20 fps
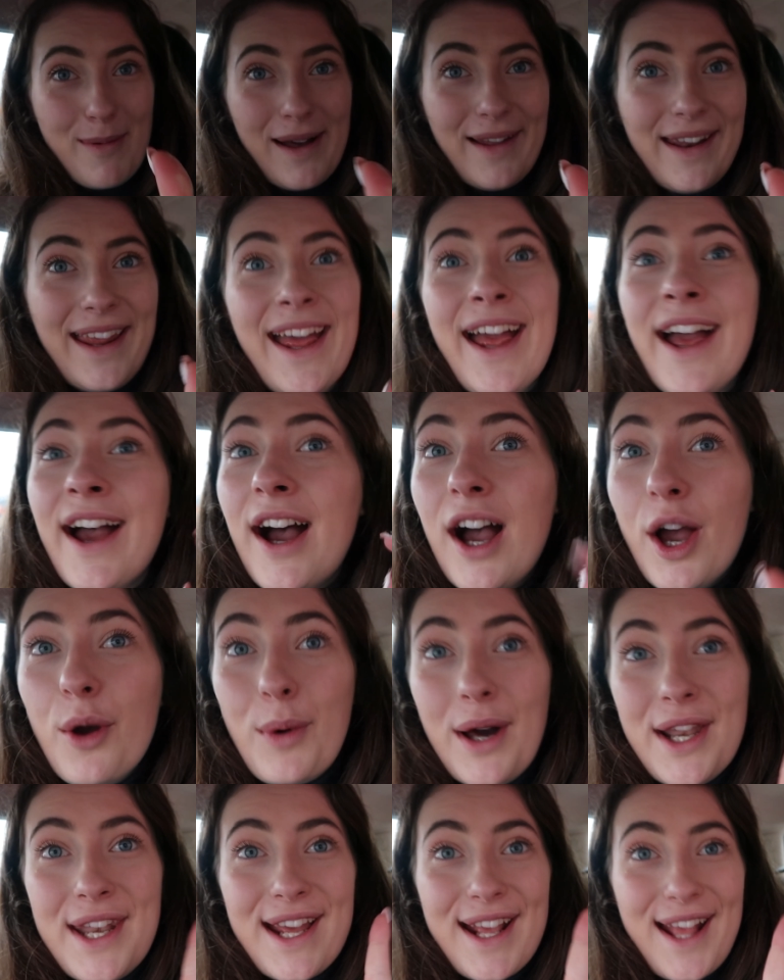about it. I
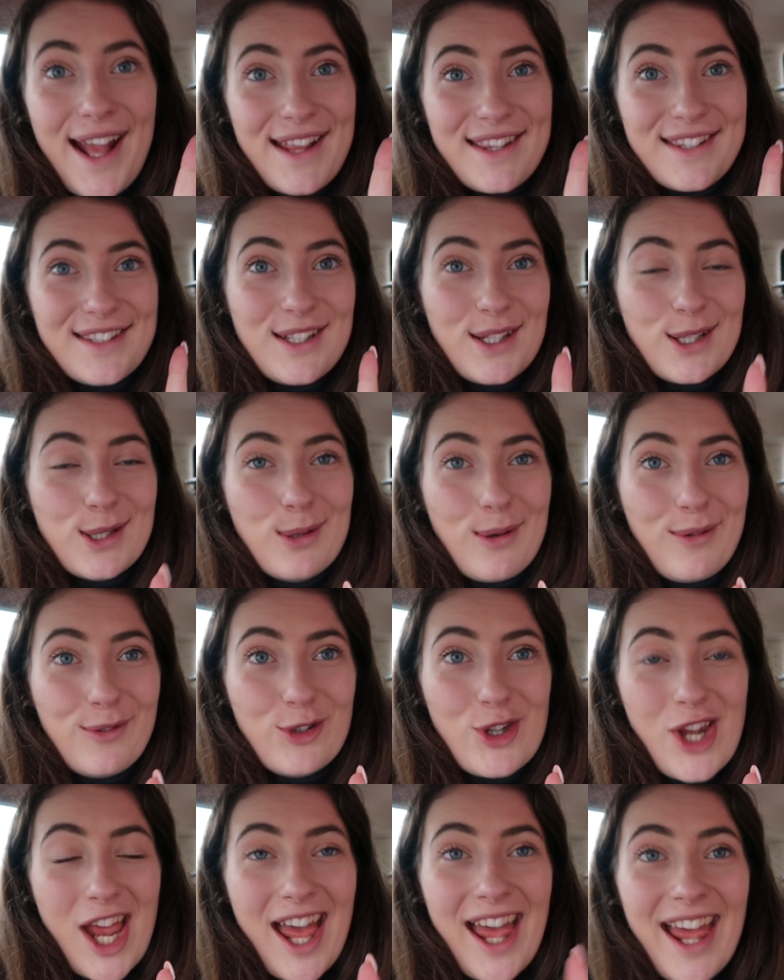went against a
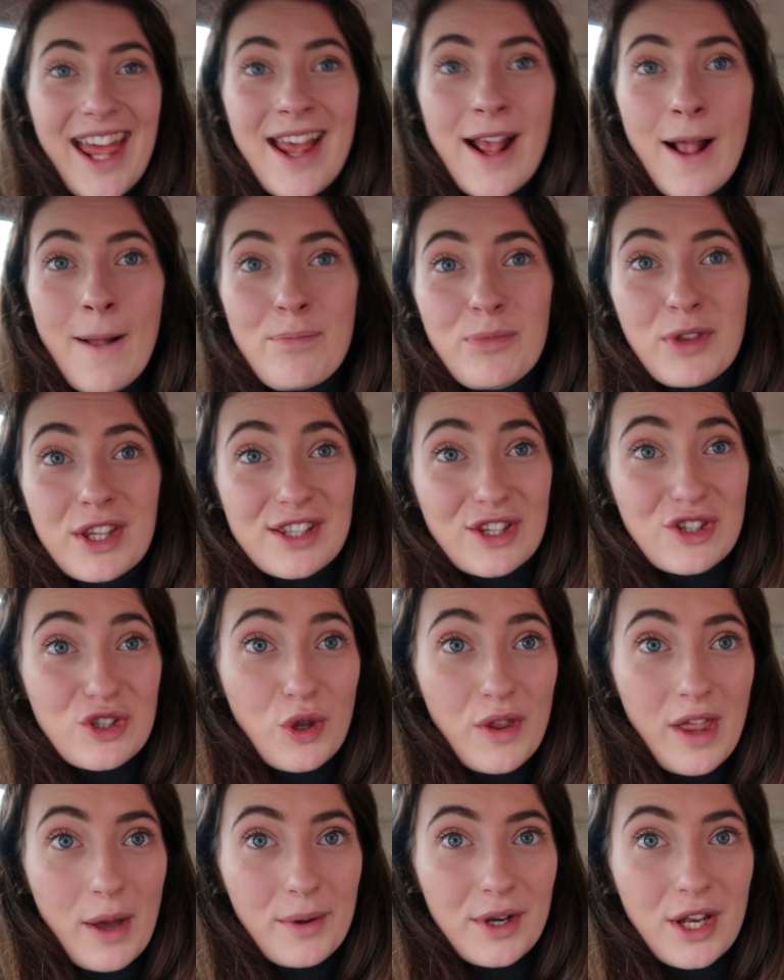swivel chair because I
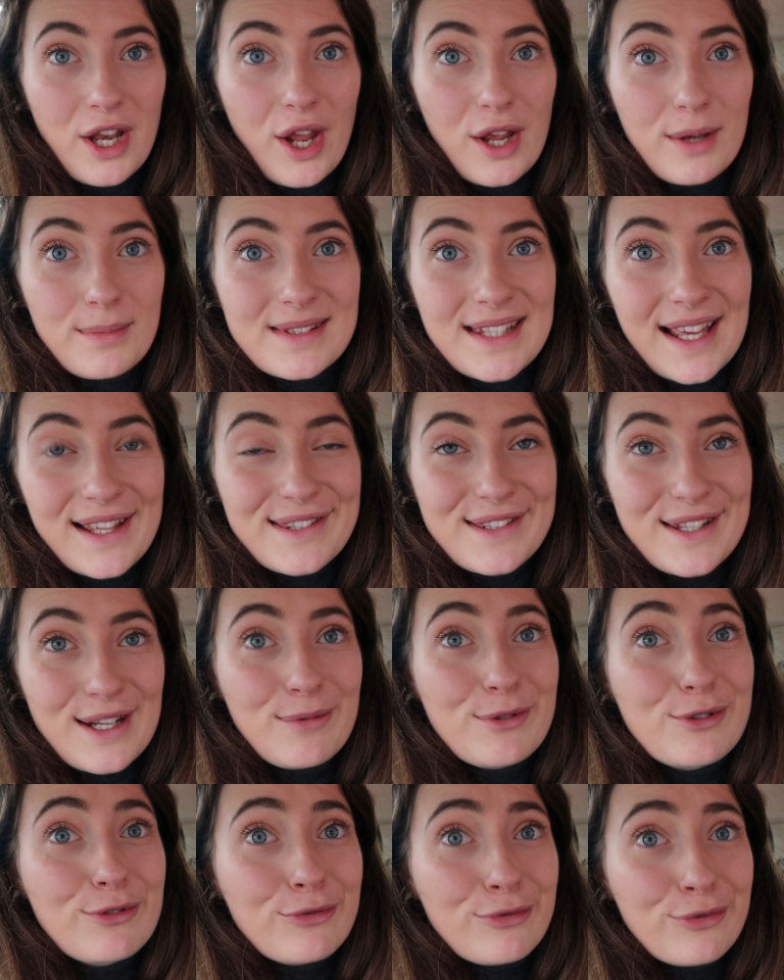saw that one in Homesense and it
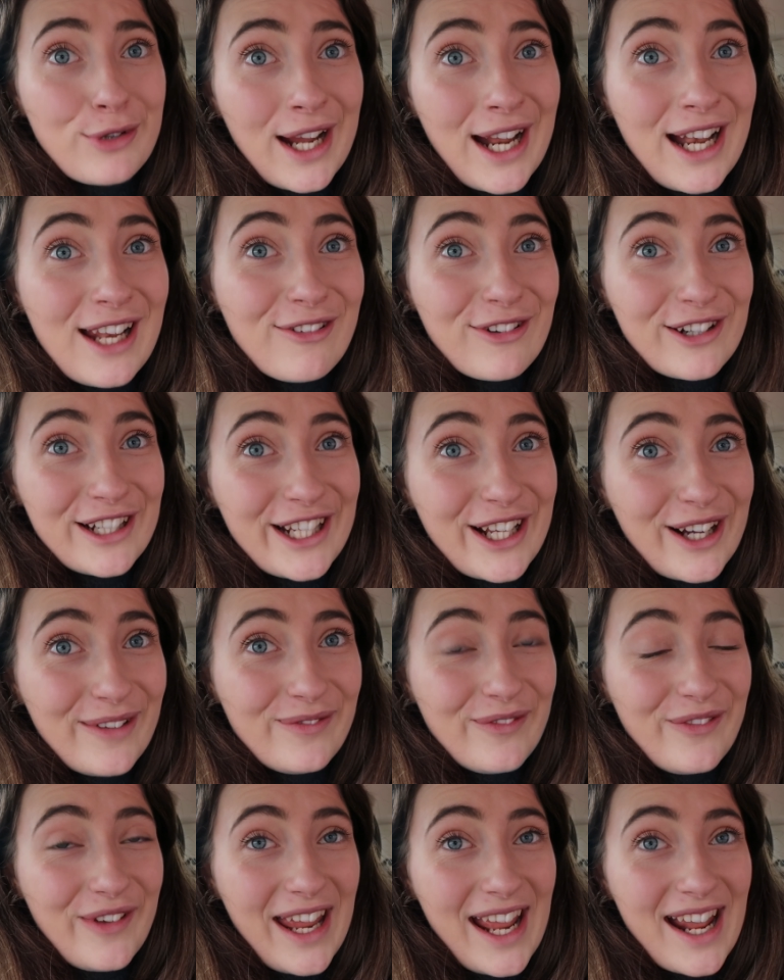was really, really
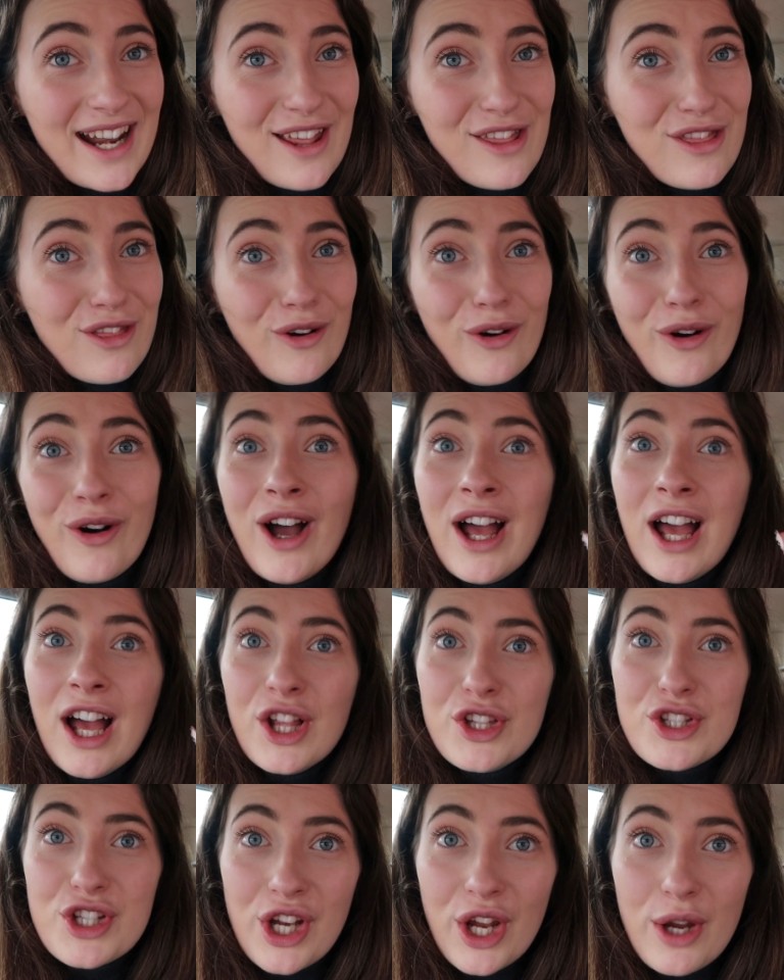comfy, and I thought,
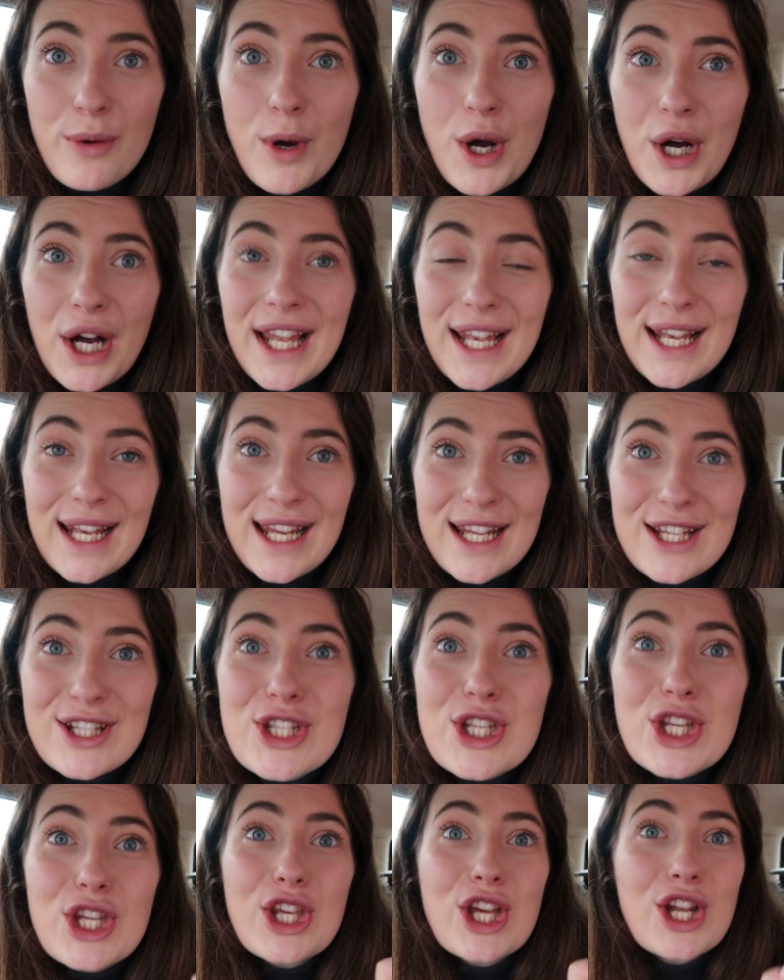do you know what? At
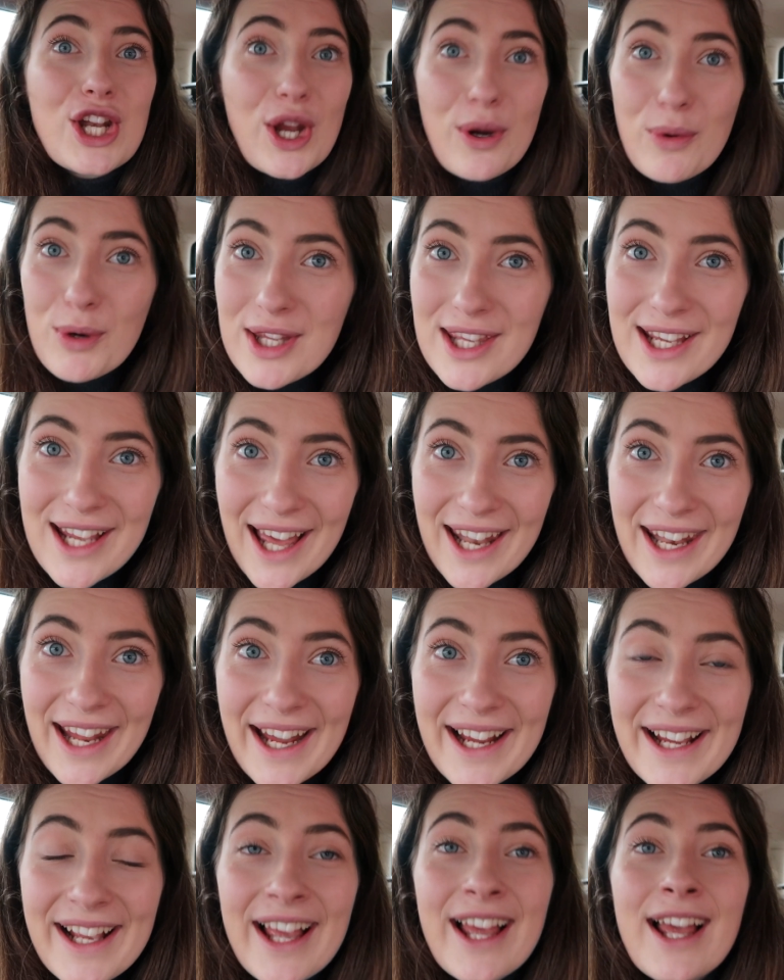least you know what you're
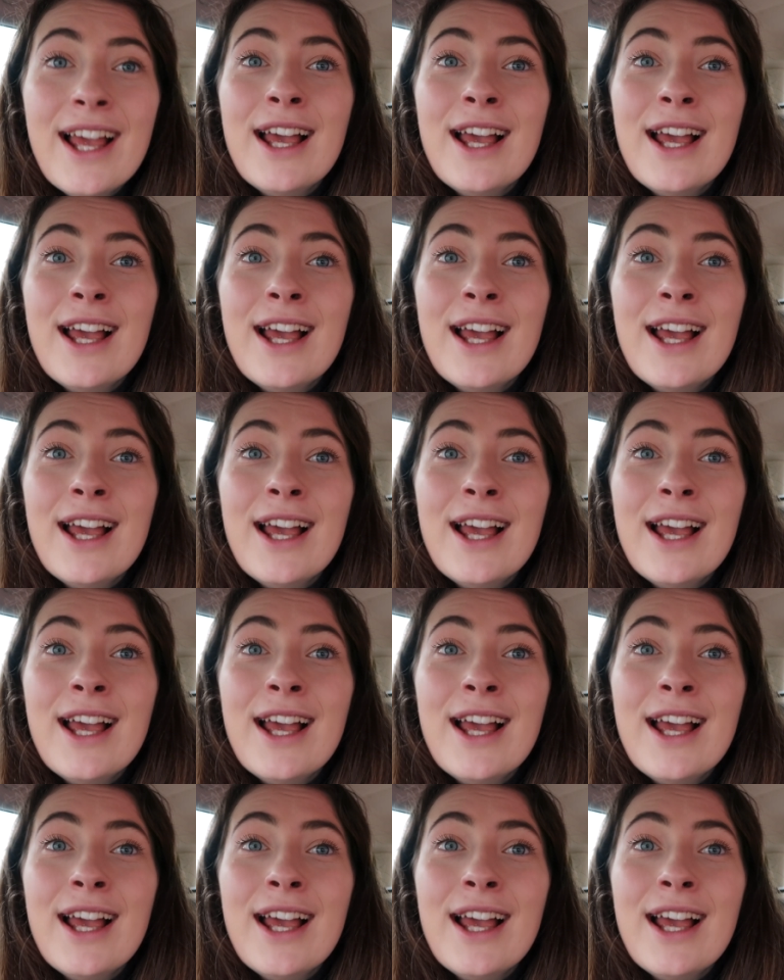getting.